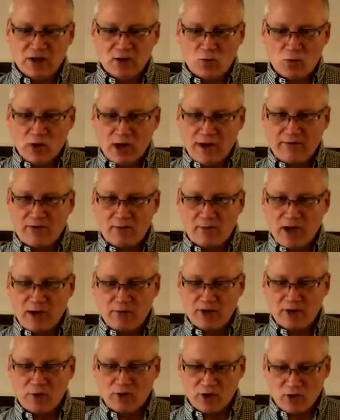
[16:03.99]
whatever it might
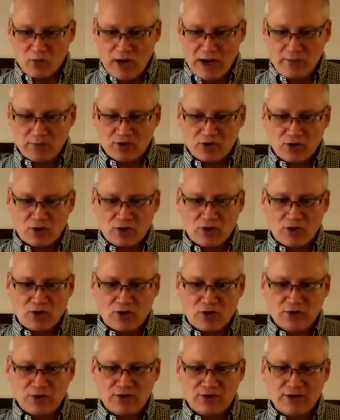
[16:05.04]
be when the rapture
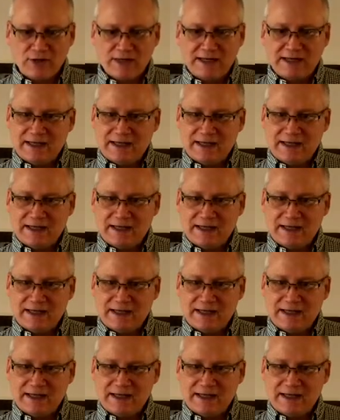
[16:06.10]
occurs.